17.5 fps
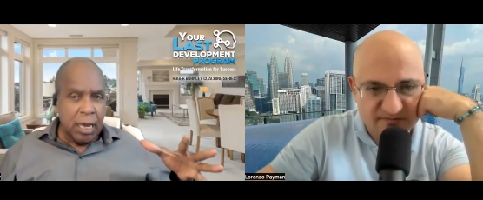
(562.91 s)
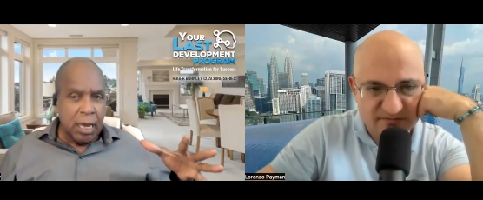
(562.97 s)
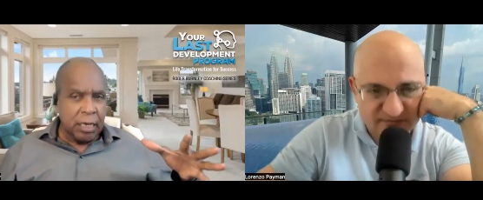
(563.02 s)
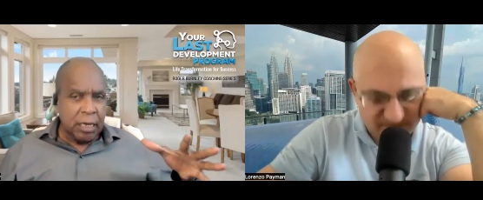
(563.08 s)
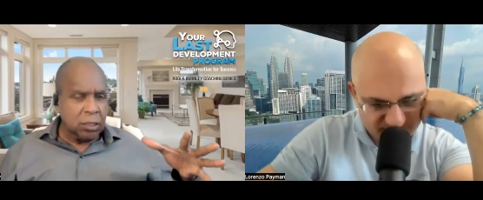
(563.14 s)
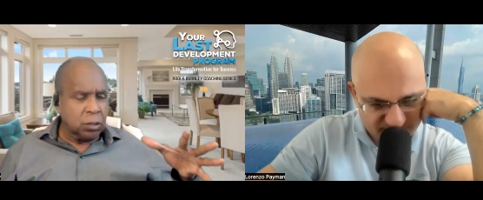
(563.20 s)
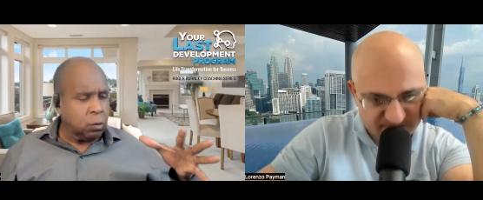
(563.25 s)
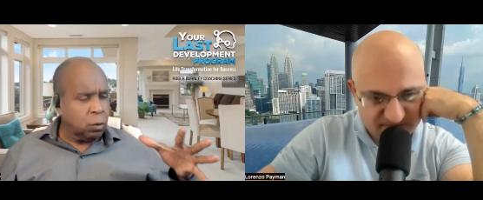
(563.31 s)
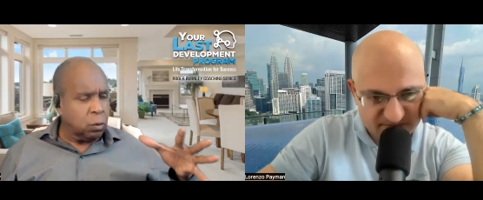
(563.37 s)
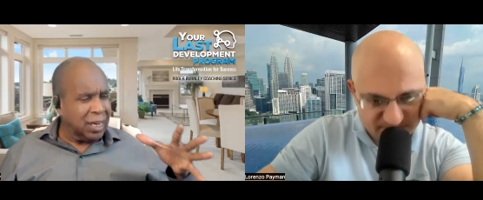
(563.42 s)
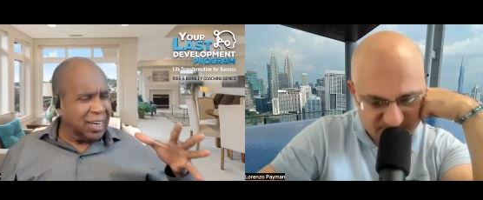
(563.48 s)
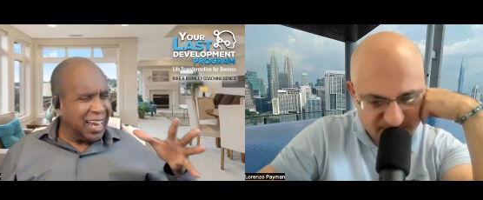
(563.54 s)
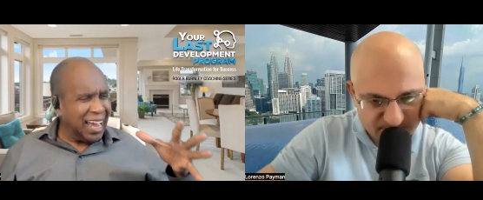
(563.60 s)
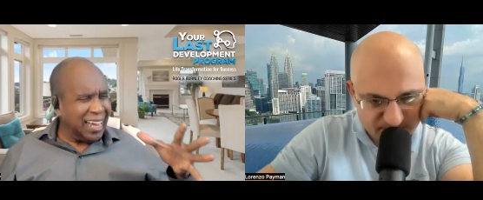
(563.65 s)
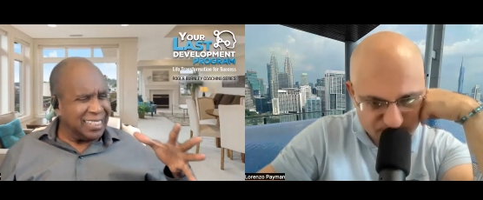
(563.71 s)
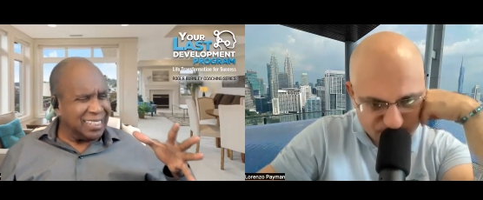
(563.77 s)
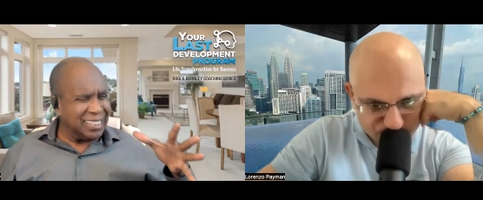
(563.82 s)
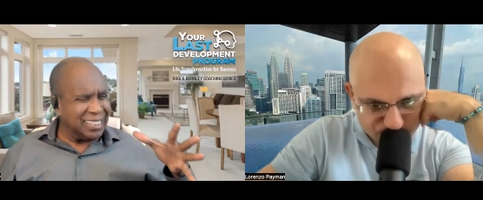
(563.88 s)
Speaker 1: is when
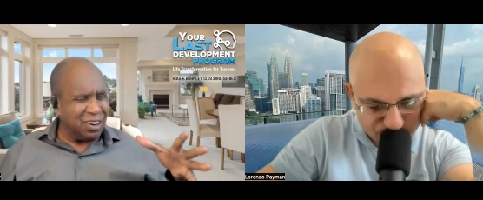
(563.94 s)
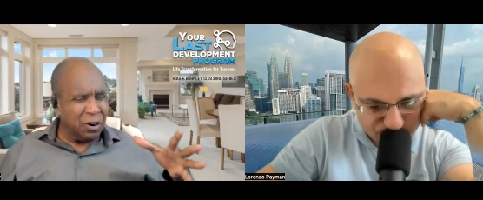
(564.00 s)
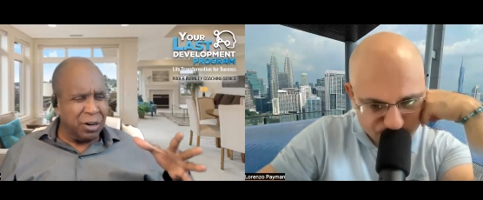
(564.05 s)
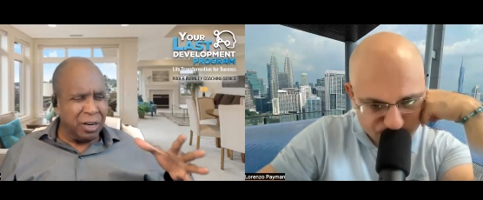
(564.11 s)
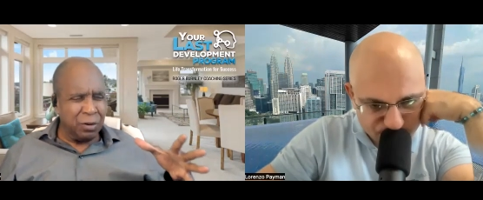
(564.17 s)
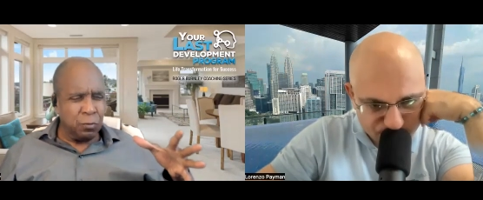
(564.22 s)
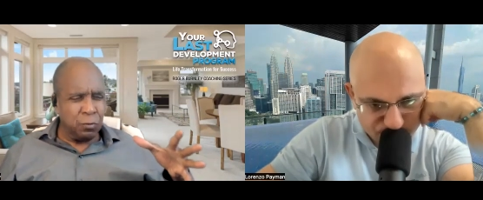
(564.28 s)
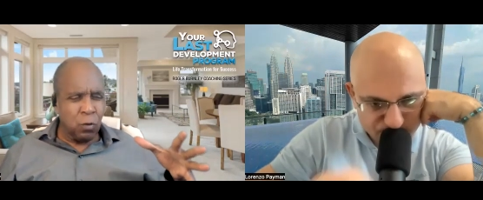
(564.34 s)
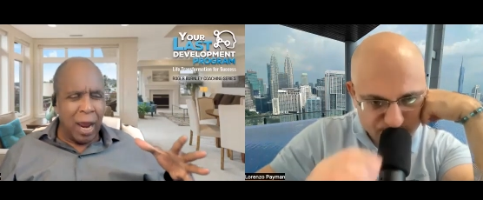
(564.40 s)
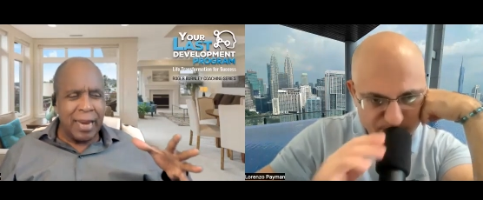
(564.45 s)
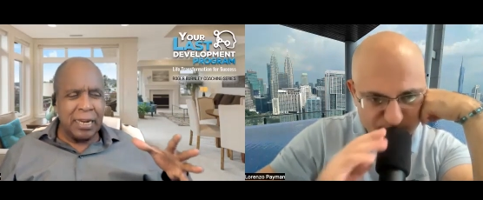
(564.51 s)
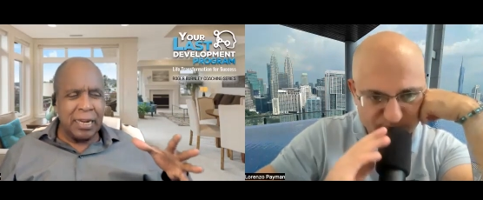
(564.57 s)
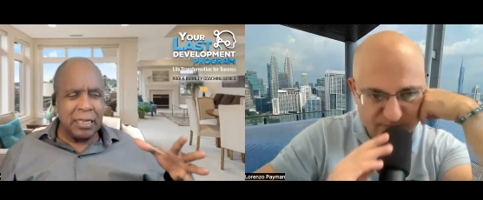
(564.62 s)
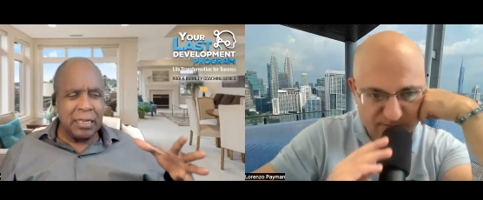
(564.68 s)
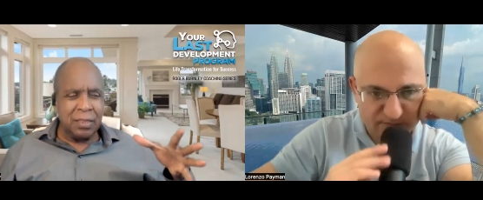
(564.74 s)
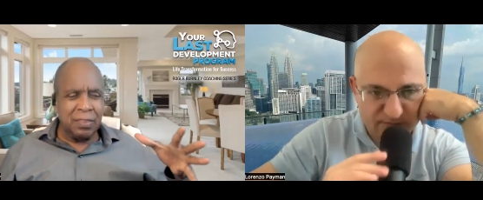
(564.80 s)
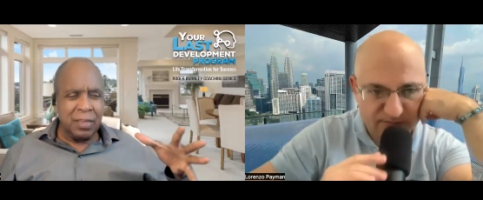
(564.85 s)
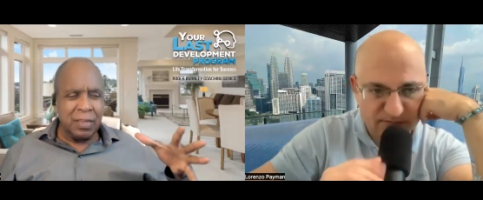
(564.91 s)
I started
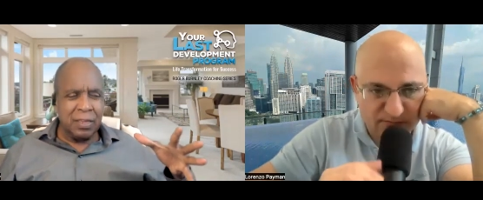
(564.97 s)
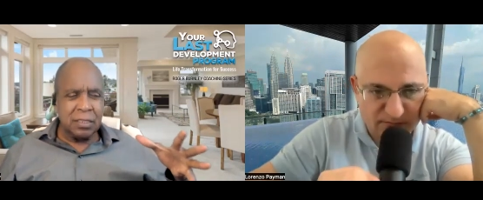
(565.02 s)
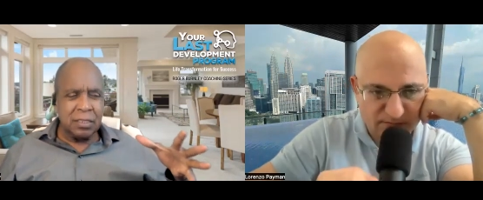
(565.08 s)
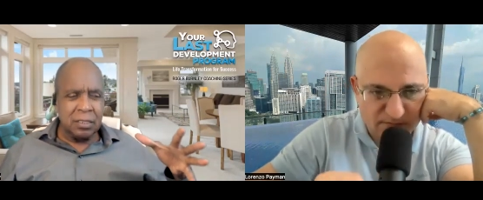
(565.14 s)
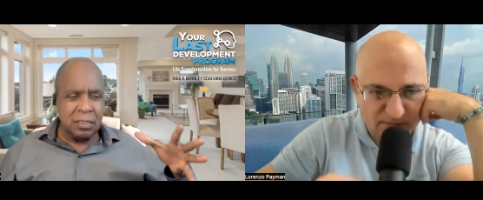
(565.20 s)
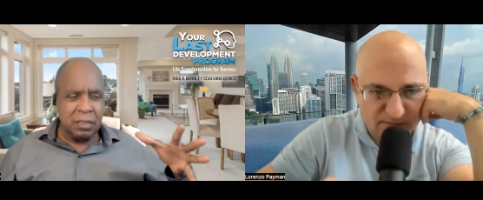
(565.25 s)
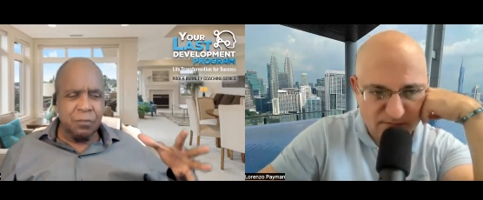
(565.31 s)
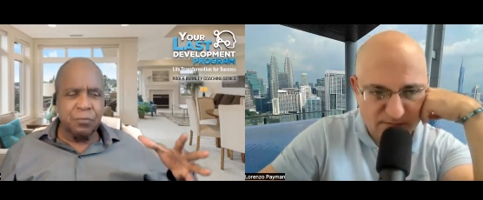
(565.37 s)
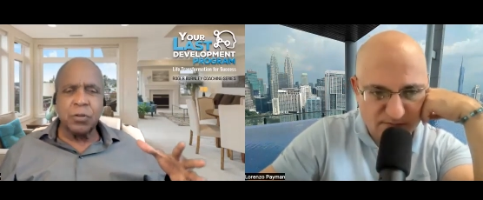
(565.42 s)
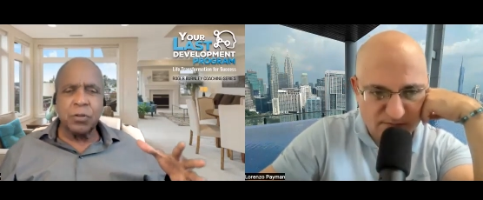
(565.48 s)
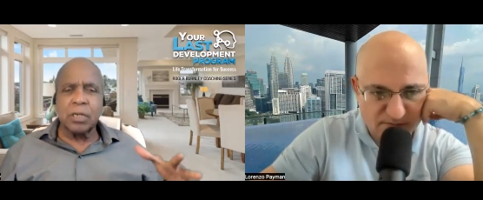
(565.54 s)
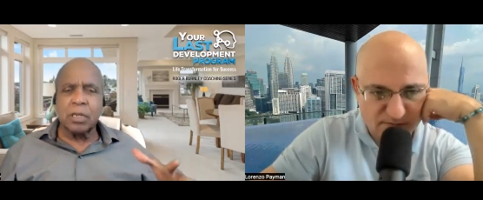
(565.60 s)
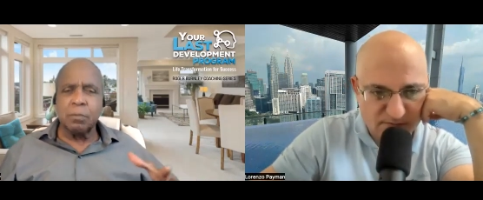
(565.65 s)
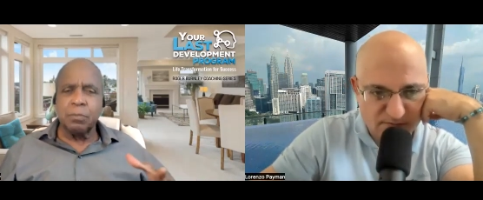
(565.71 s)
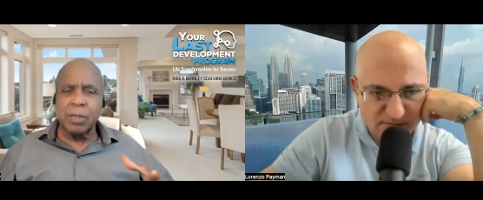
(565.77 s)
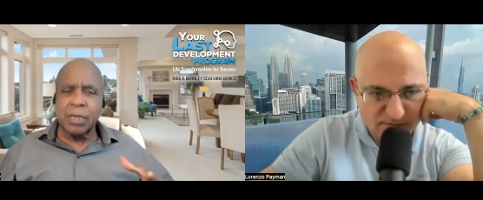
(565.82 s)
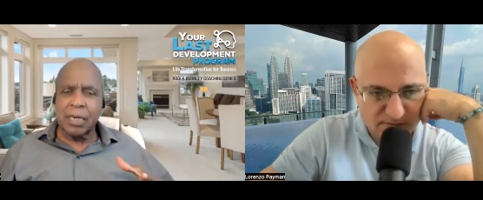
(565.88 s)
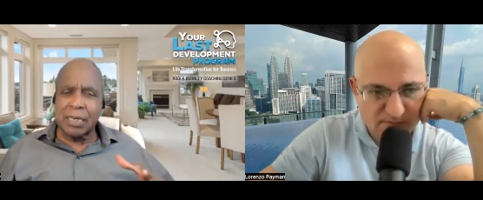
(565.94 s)
writing things
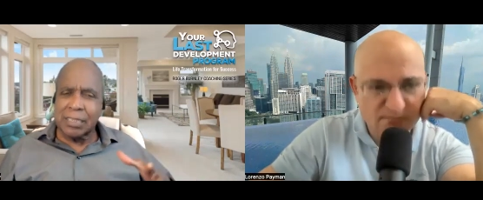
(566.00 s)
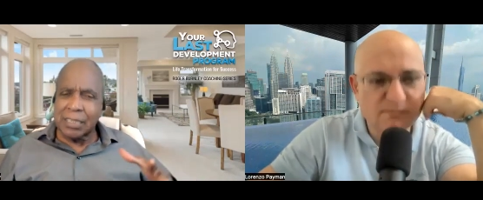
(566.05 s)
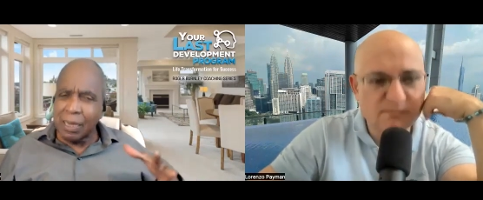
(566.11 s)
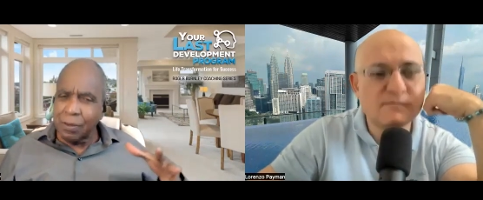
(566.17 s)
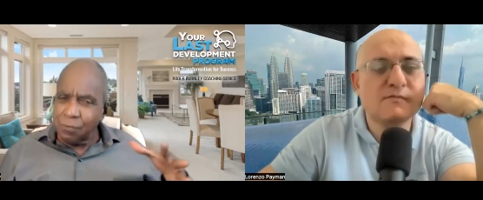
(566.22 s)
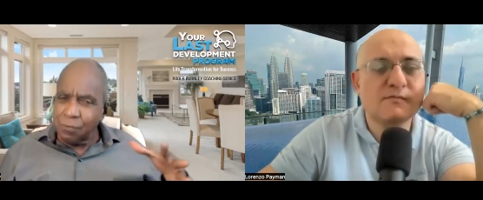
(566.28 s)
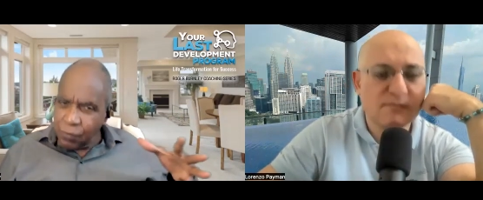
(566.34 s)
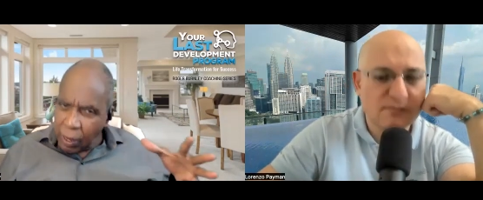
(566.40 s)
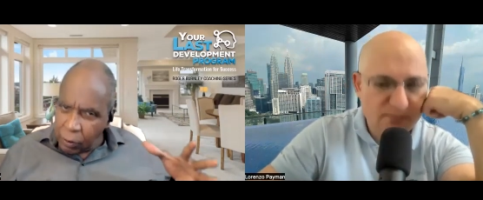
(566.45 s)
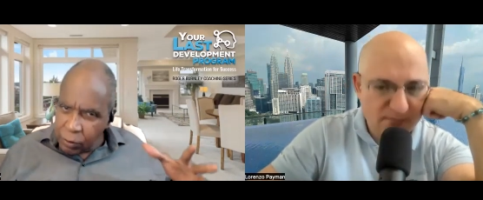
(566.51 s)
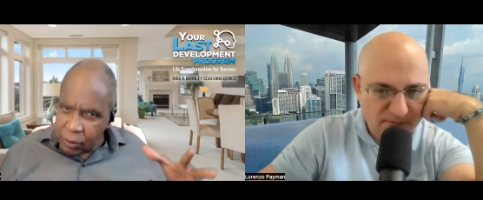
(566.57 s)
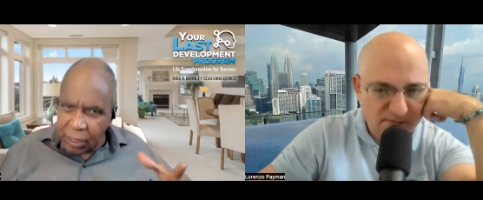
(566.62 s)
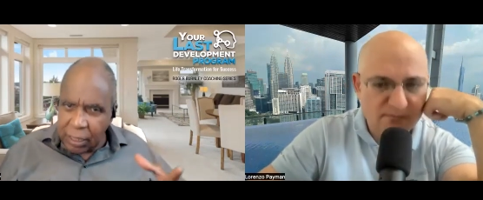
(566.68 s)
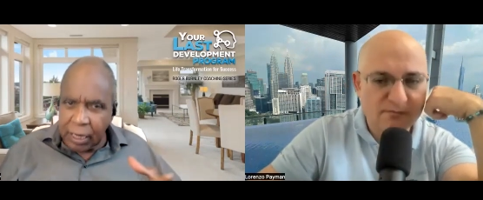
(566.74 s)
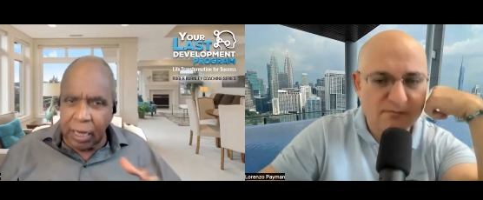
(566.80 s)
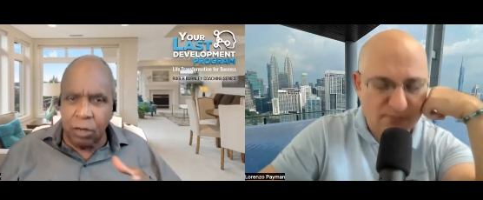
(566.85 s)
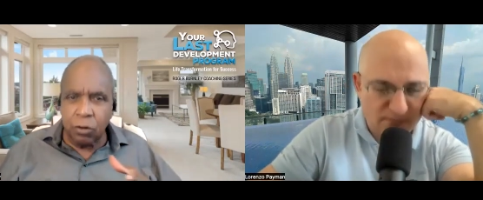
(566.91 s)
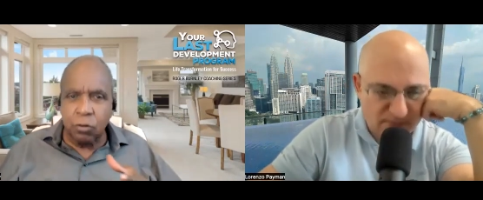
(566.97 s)
differently because I felt
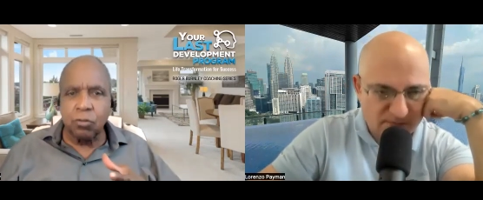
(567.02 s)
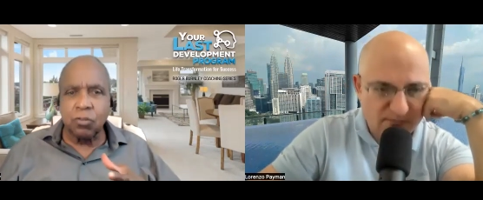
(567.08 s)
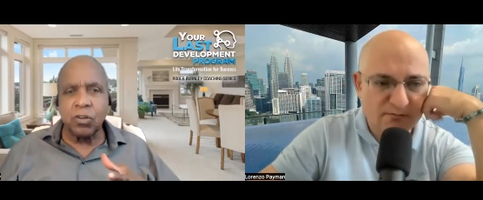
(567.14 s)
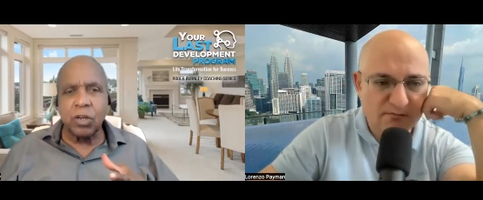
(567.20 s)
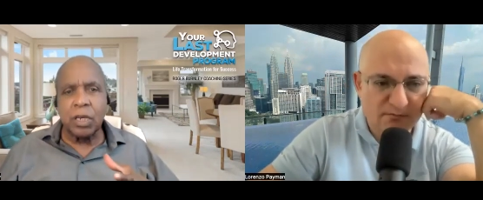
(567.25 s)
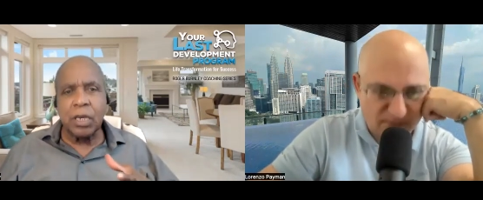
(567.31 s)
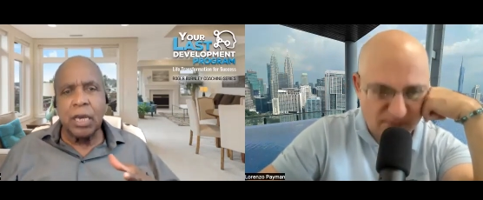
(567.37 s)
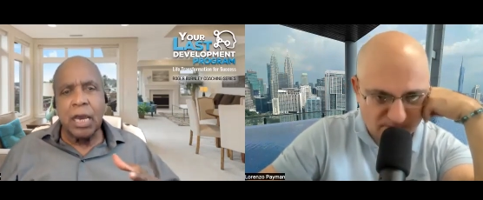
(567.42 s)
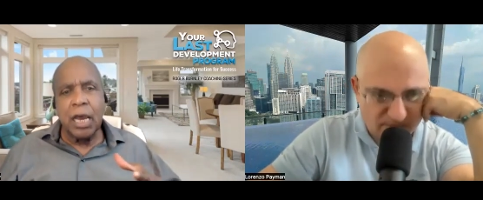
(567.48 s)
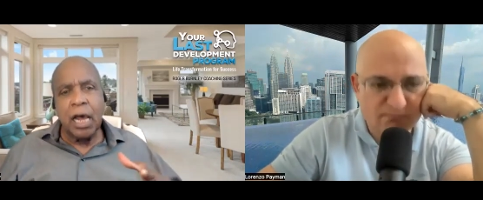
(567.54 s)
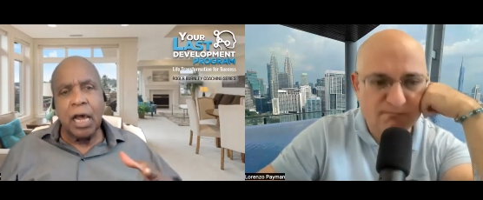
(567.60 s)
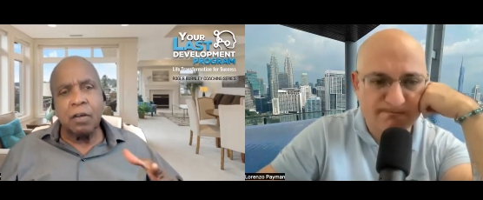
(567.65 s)
an energy